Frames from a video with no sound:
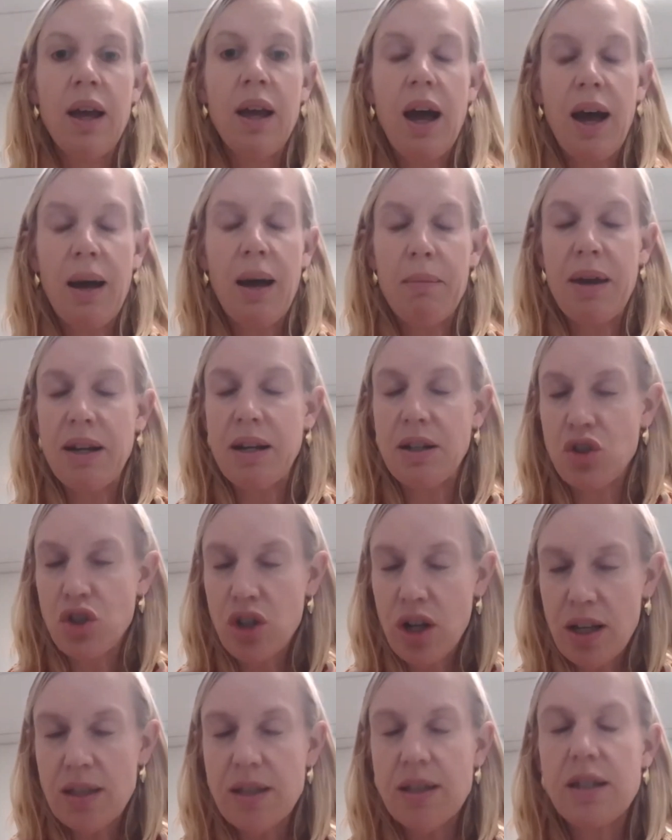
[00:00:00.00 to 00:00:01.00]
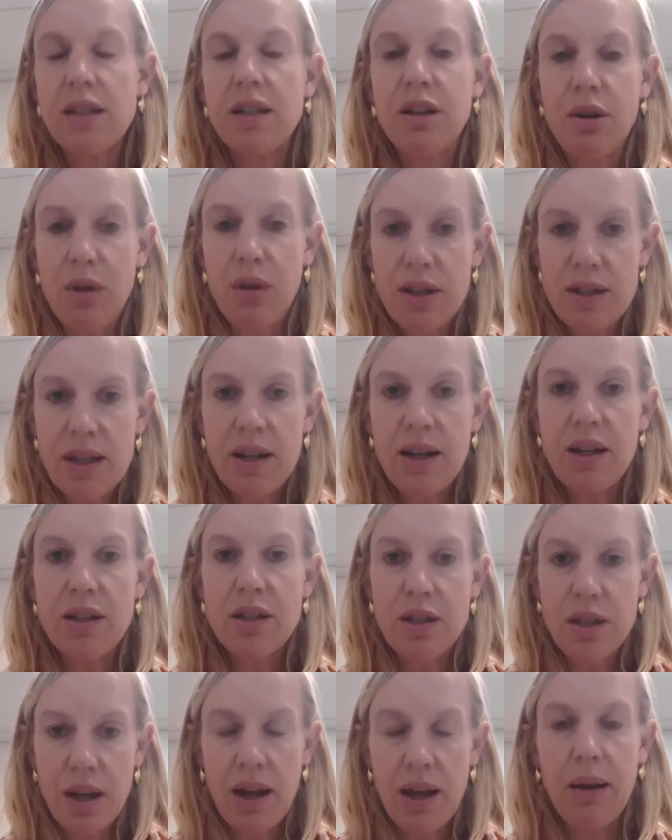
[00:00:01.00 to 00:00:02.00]
and it's just, it's in
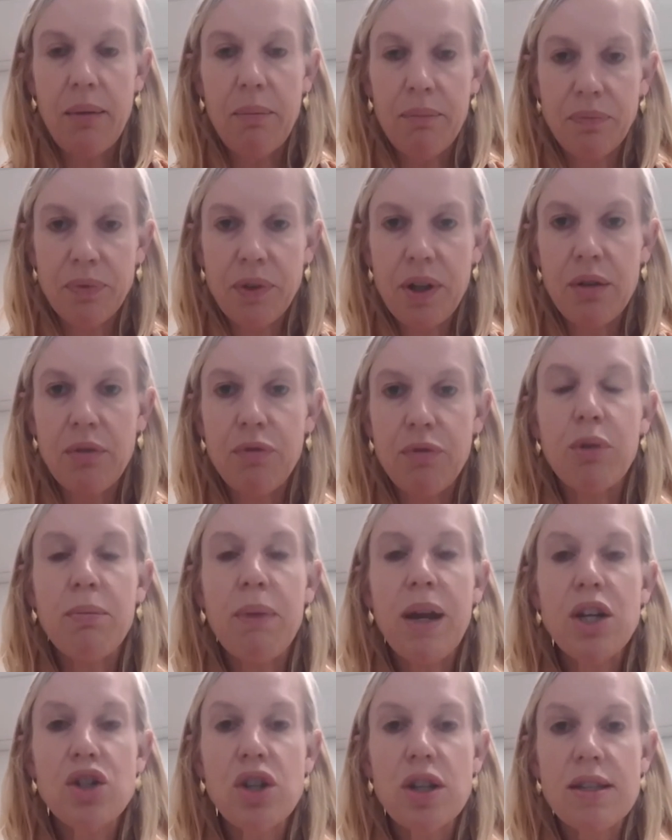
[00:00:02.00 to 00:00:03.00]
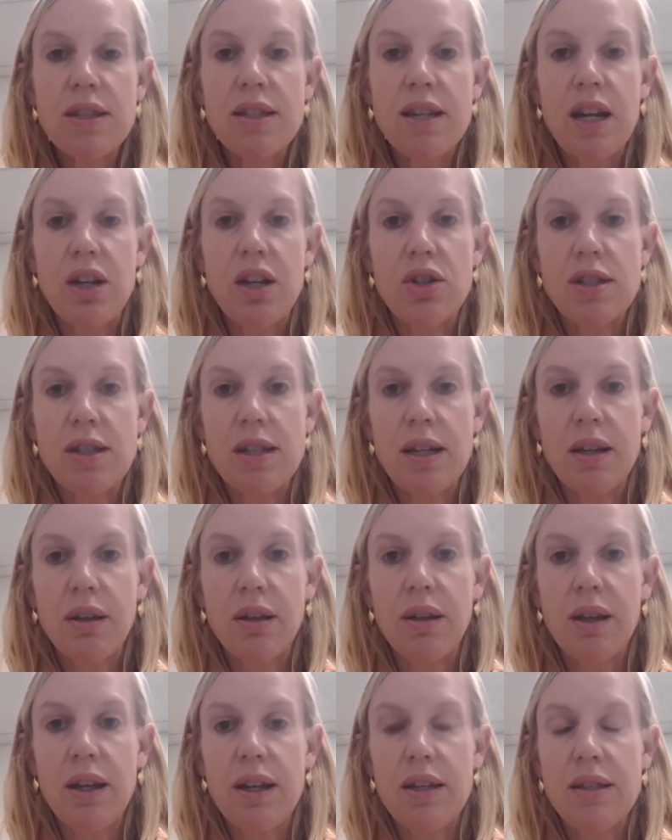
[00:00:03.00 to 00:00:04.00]
its kind of formation stage
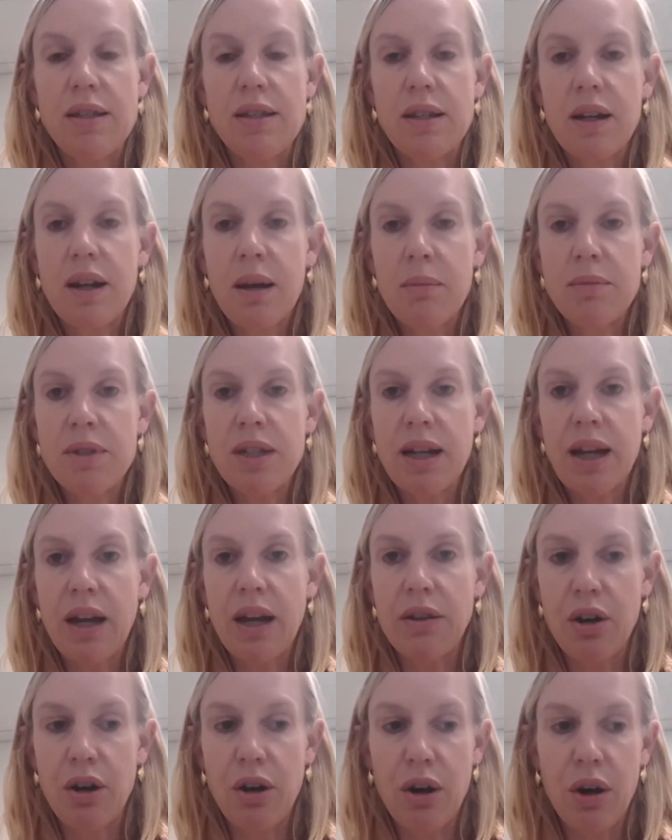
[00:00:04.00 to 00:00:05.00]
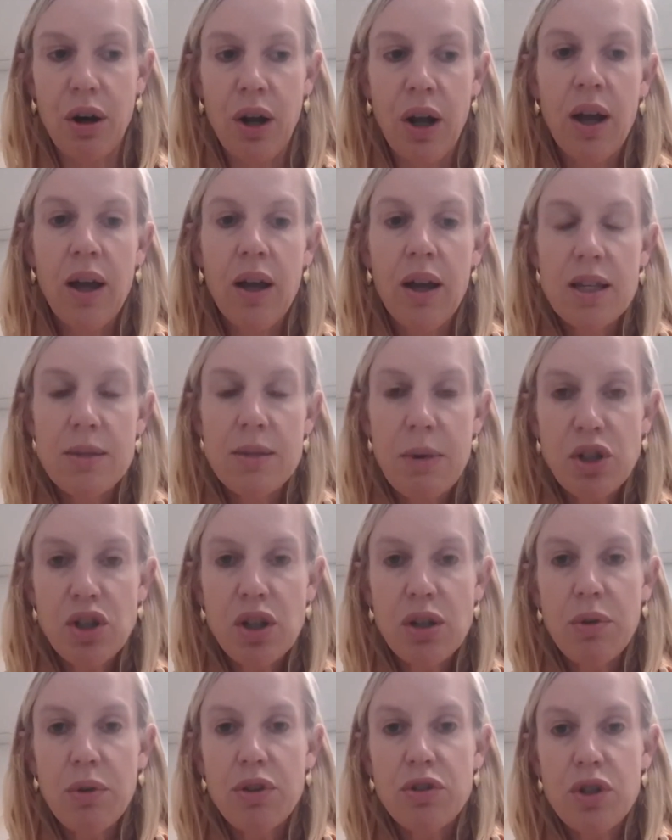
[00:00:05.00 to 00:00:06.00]
still, is to come together,
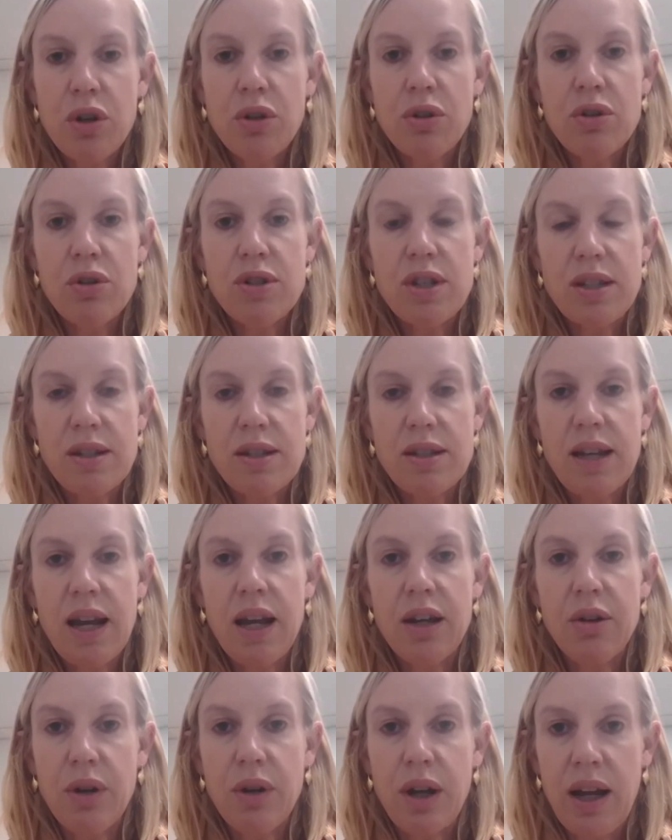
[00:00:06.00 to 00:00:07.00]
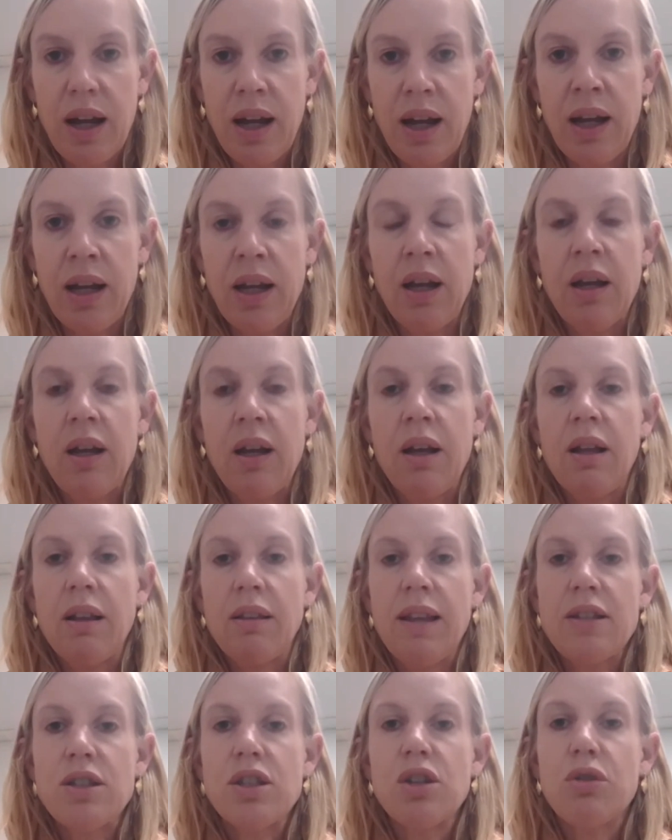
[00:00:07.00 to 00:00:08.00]
especially with donors, and decide, okay,
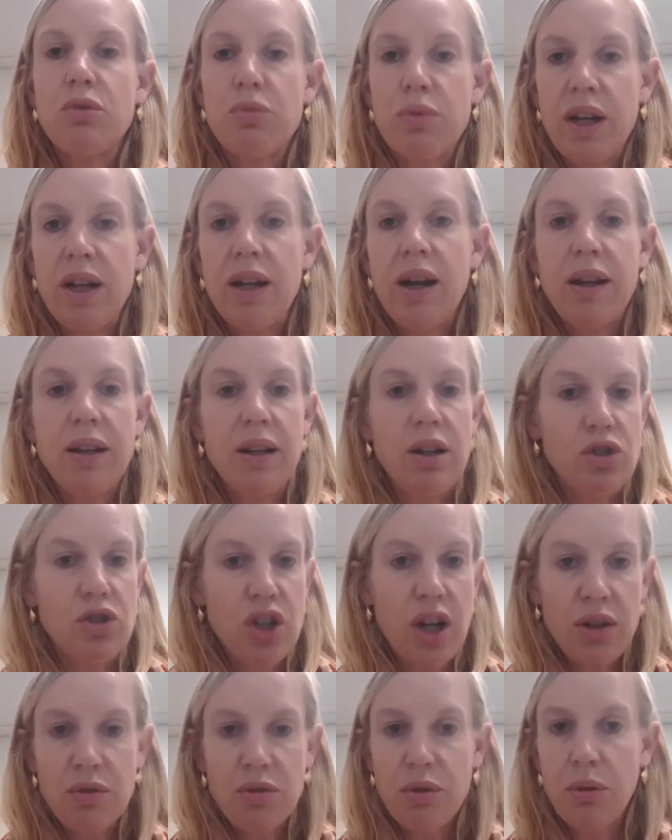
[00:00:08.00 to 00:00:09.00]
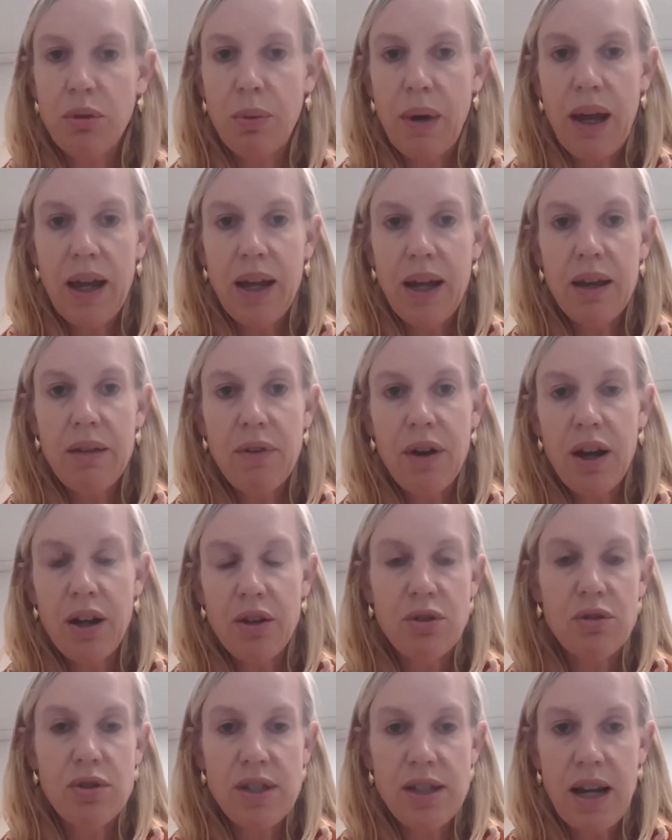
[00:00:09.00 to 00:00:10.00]
let's agree on a general way of
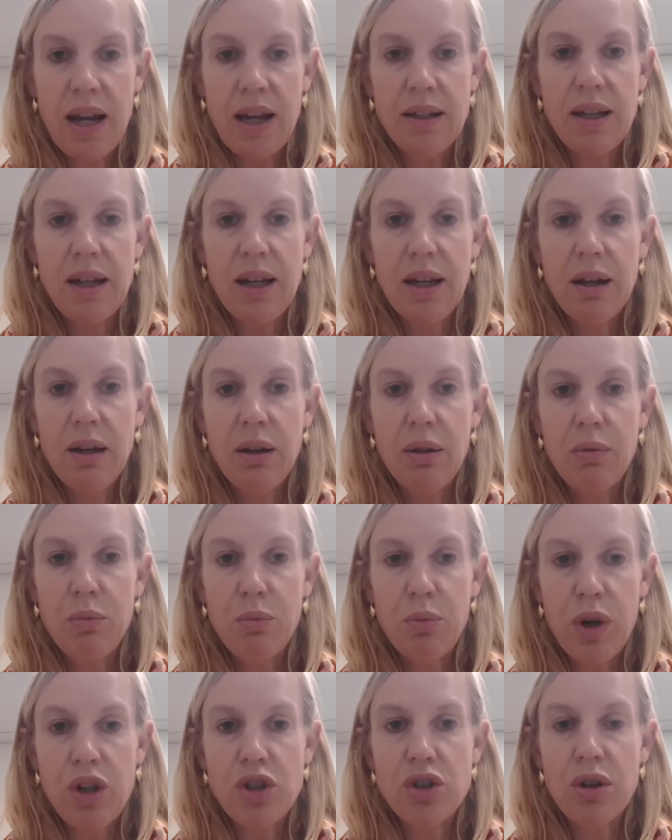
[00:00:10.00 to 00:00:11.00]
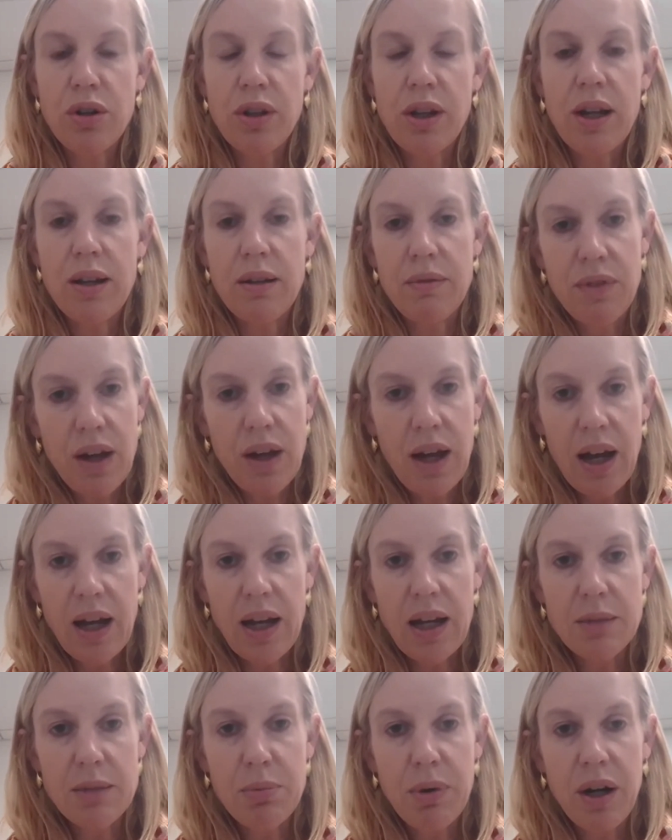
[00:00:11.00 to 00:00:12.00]
understanding which are the kind of the
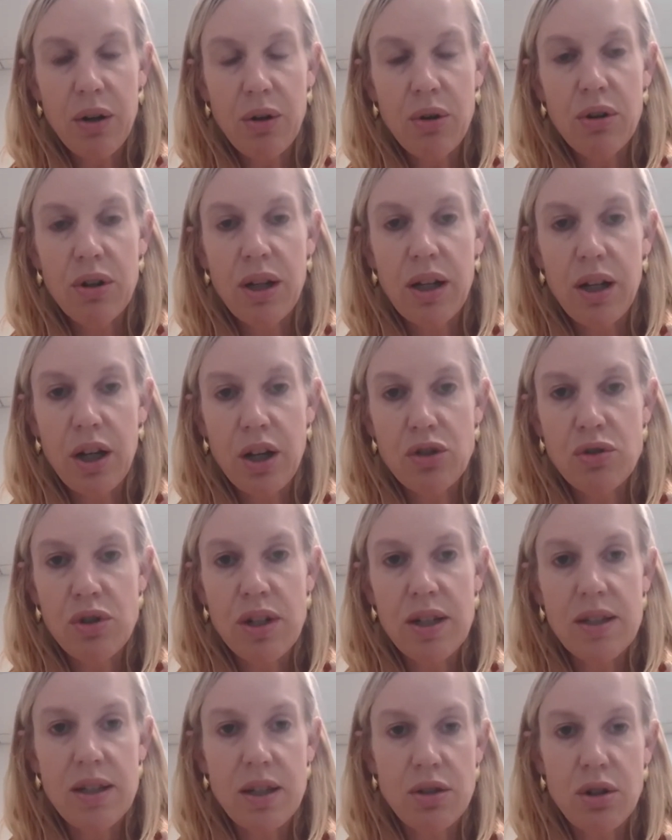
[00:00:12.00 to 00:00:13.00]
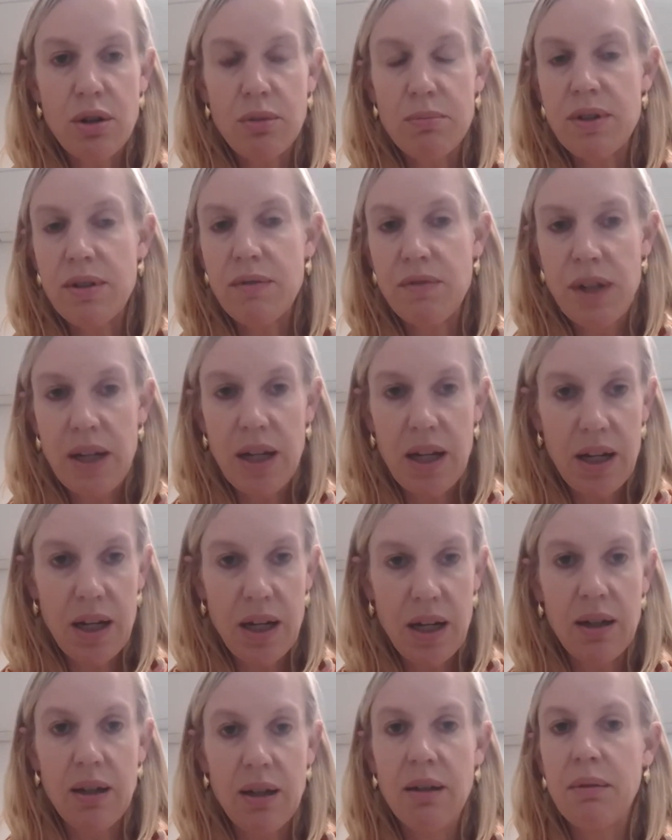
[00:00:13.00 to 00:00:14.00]
highest priority countries in terms of
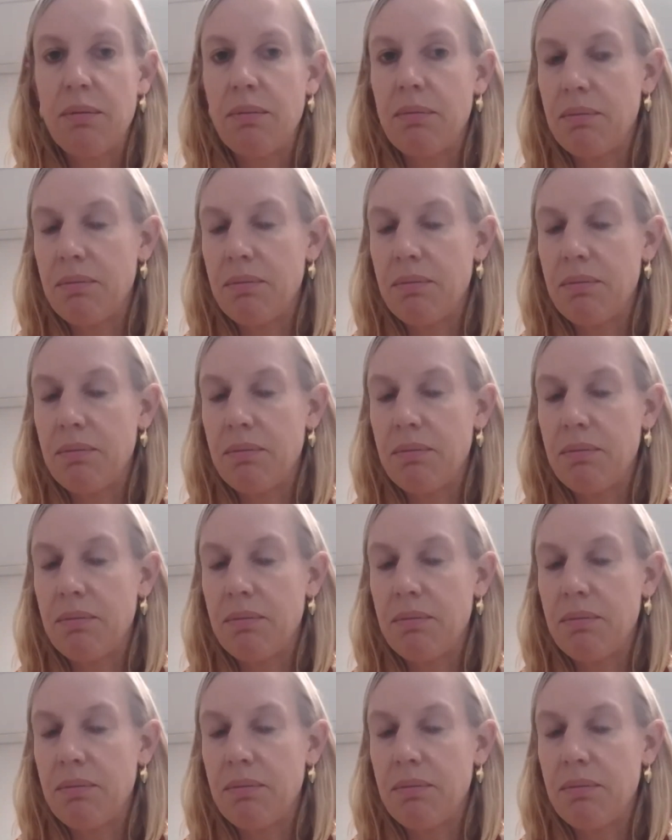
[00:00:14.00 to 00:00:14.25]
need,